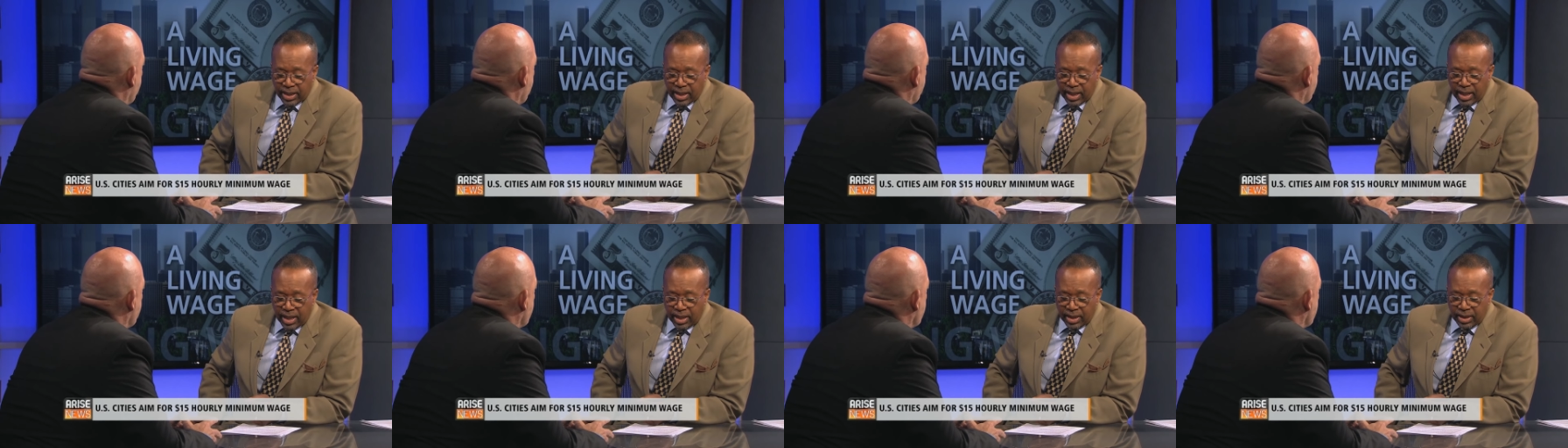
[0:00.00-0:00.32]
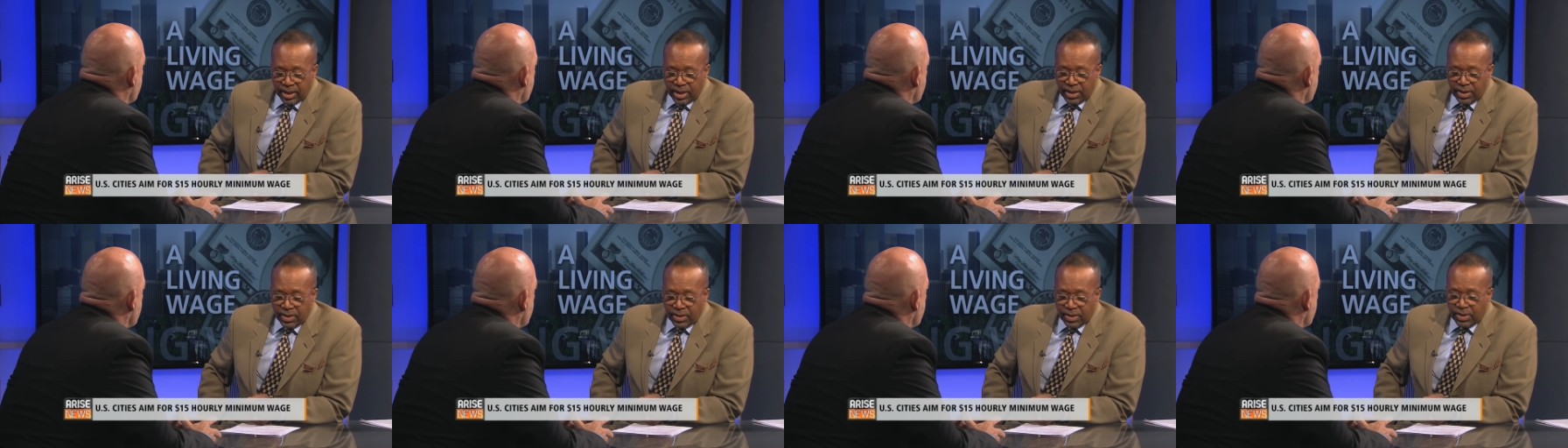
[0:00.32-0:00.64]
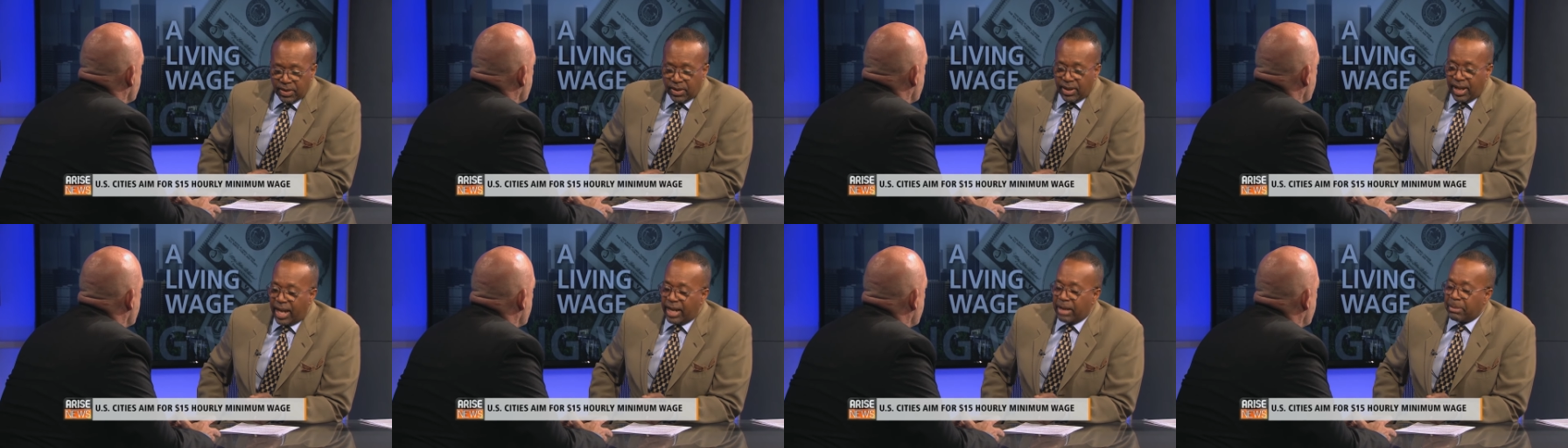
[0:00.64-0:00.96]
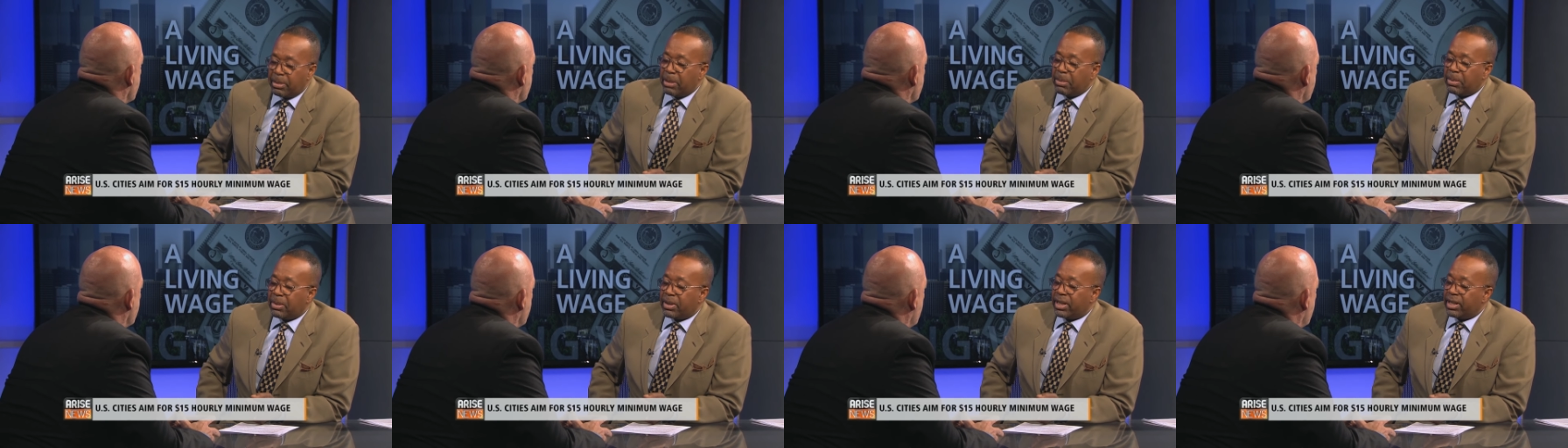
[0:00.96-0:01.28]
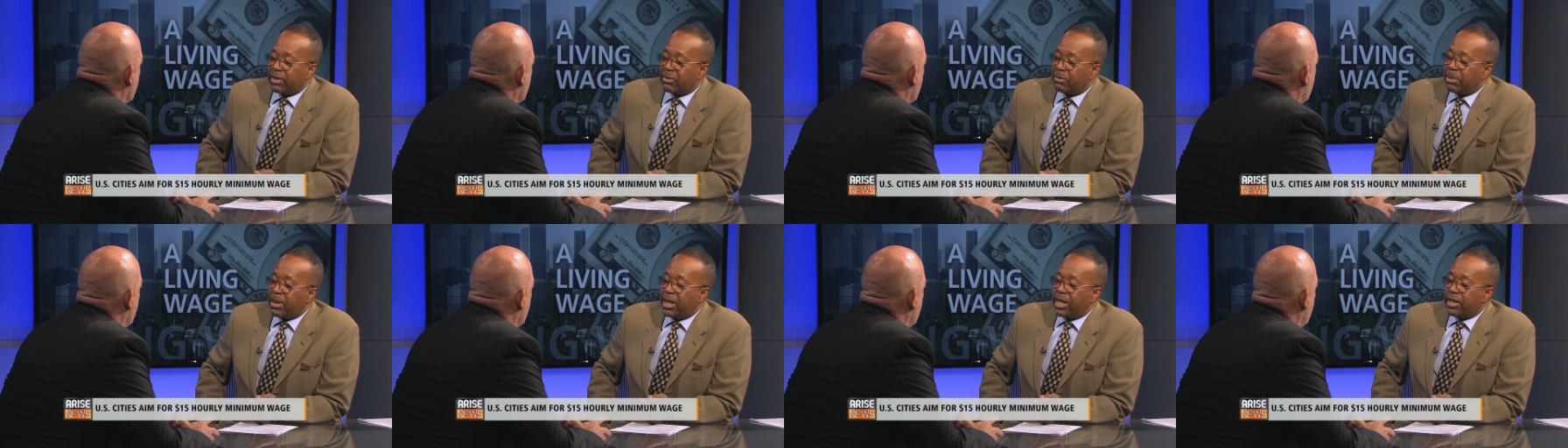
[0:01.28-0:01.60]
uh, you know, there are a lot of people that
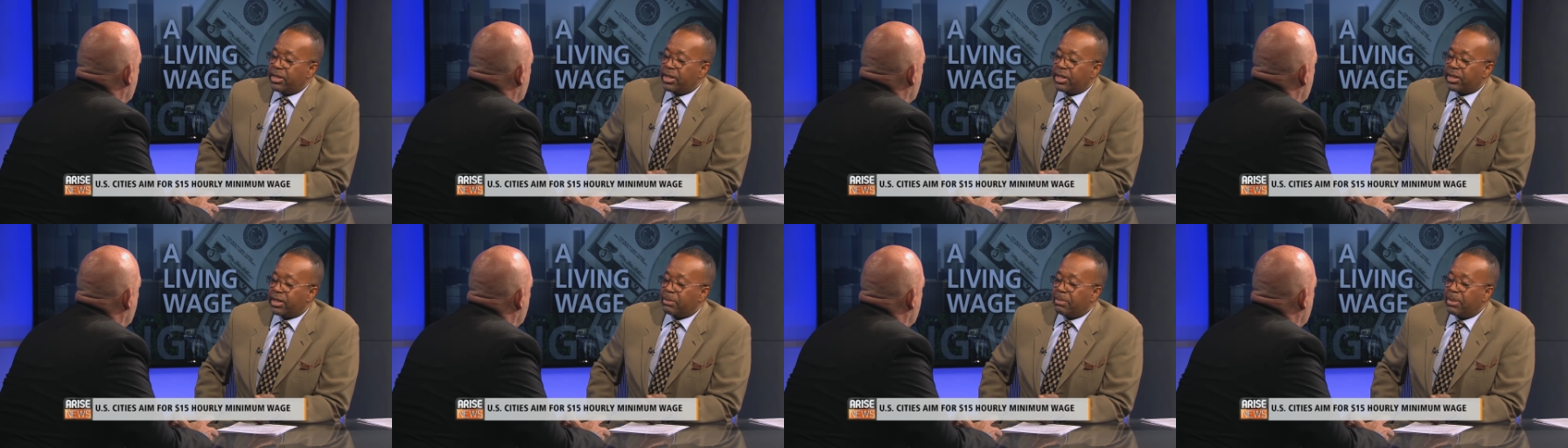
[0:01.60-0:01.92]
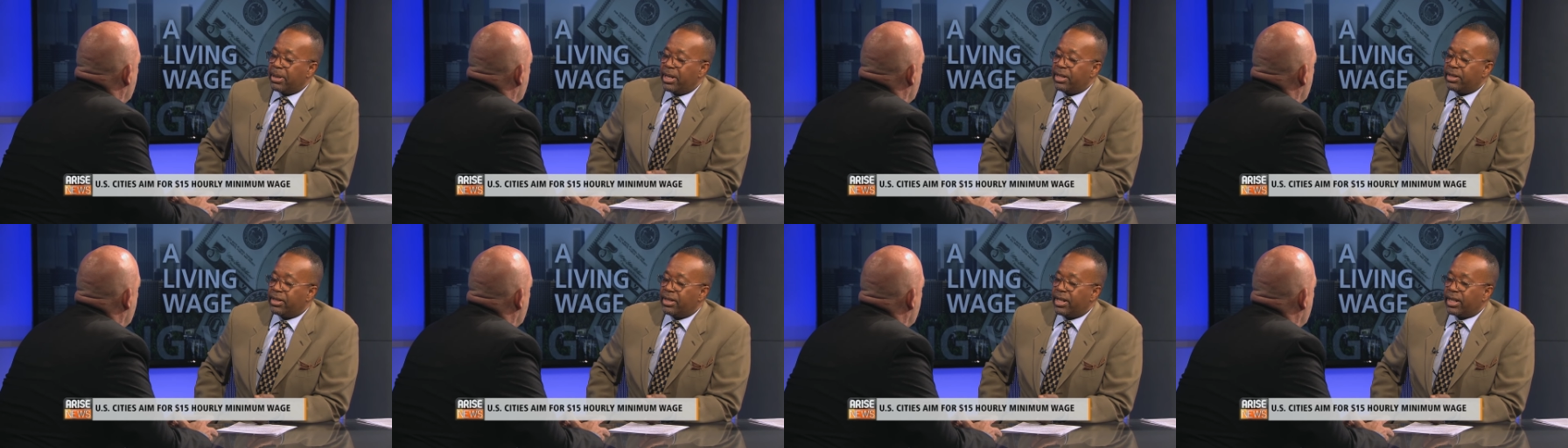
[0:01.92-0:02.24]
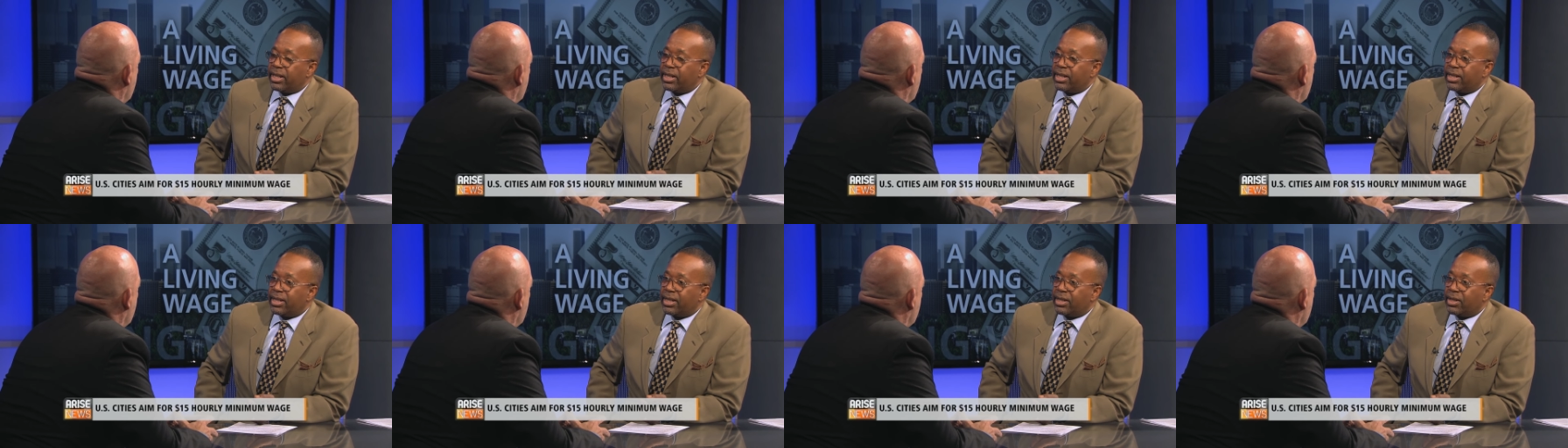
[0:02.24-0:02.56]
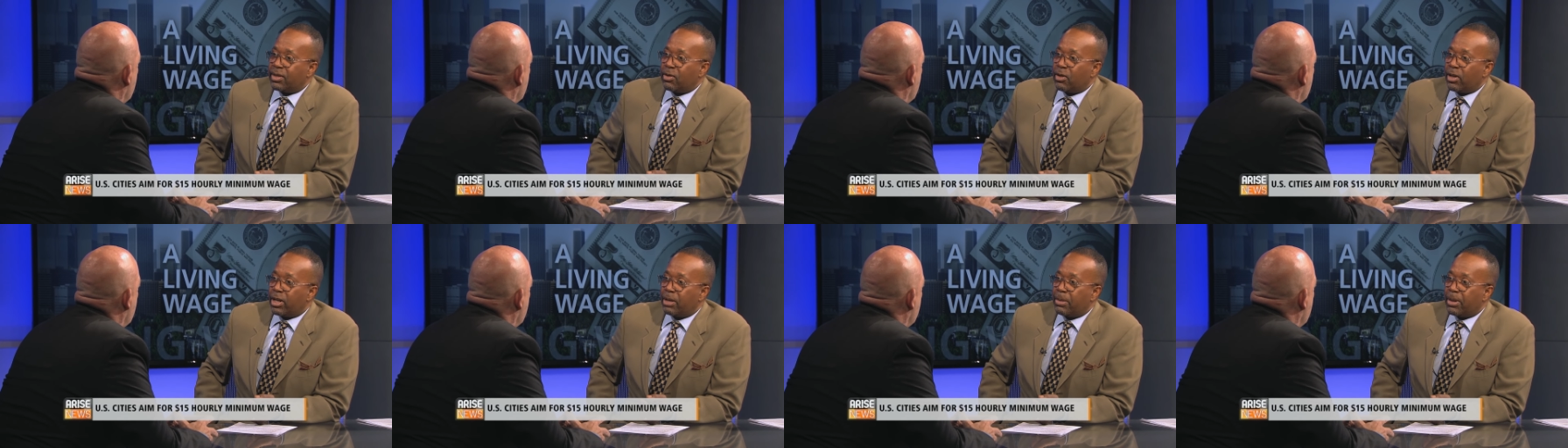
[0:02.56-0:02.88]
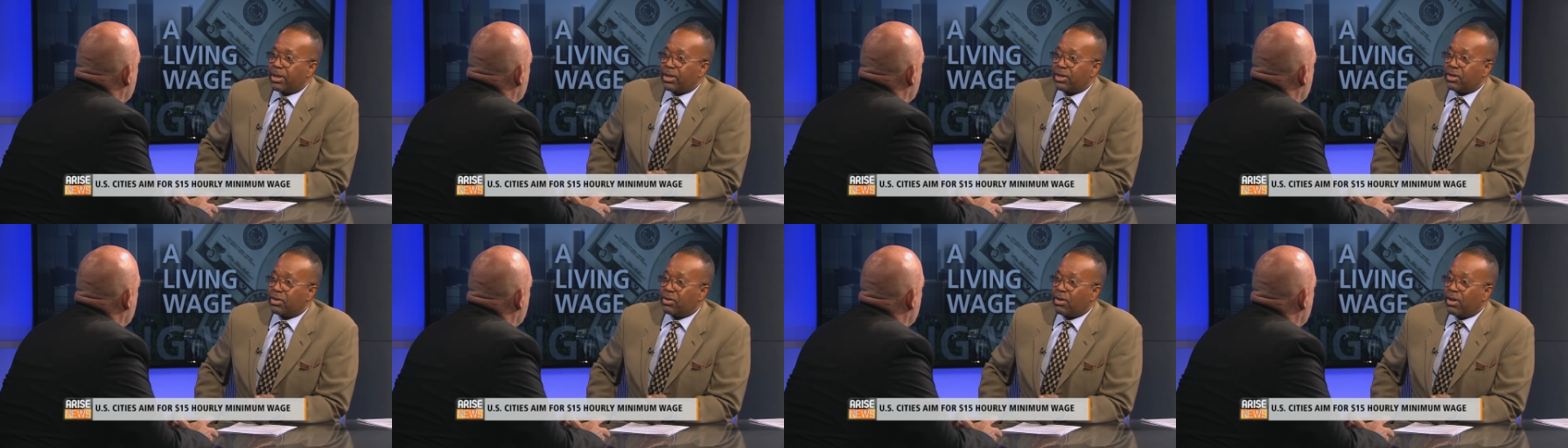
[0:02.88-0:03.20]
live paycheck to paycheck. Let's let's talk
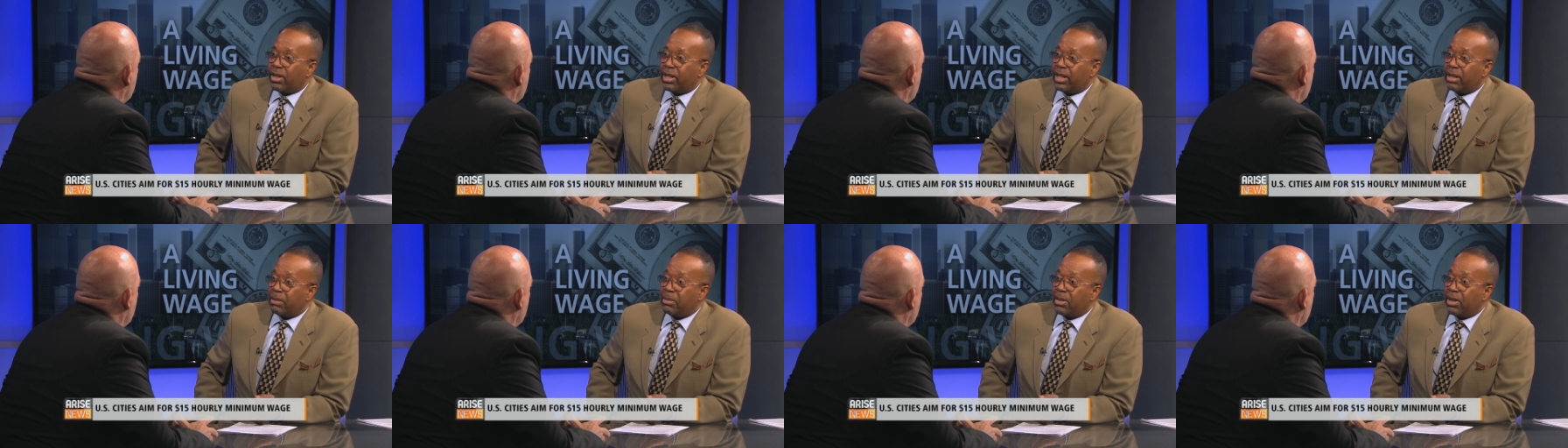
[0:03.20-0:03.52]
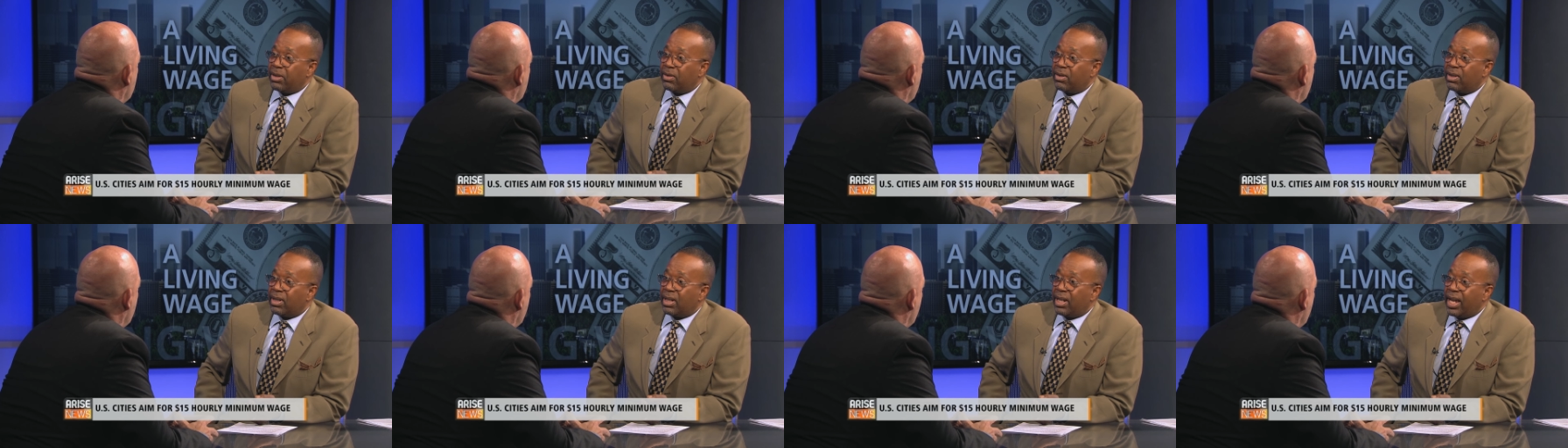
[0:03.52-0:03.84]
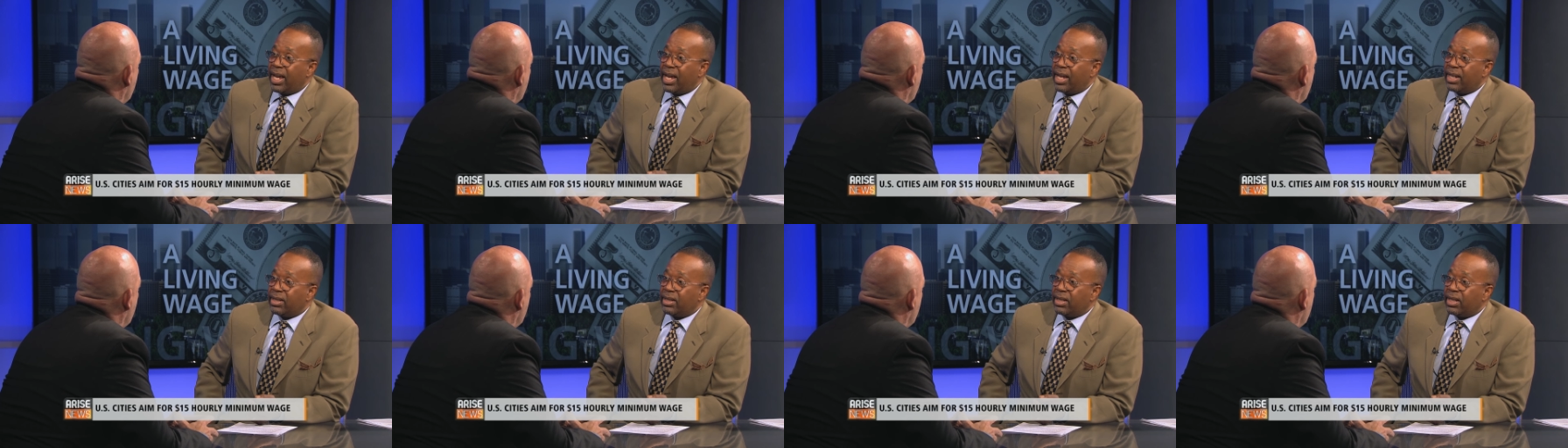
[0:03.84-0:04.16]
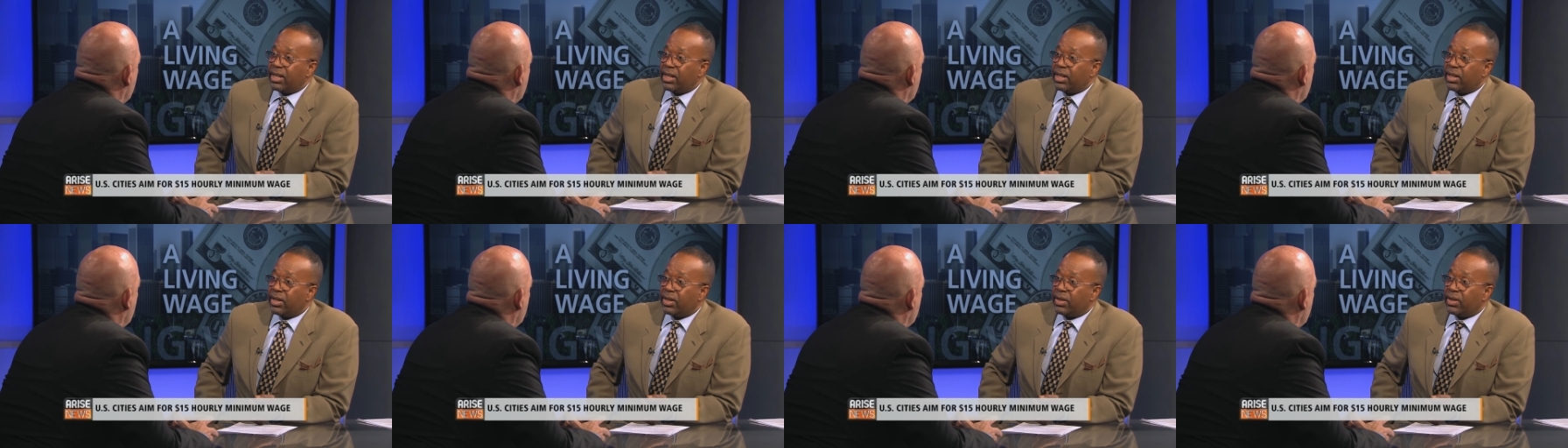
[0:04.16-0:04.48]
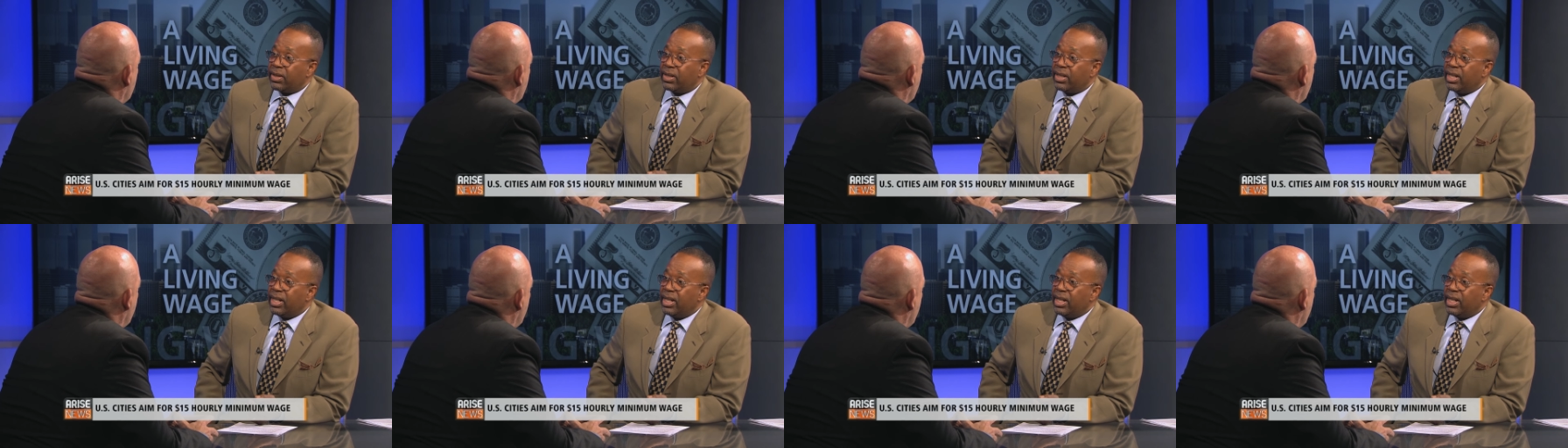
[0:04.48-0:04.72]
about a struggling middle class here.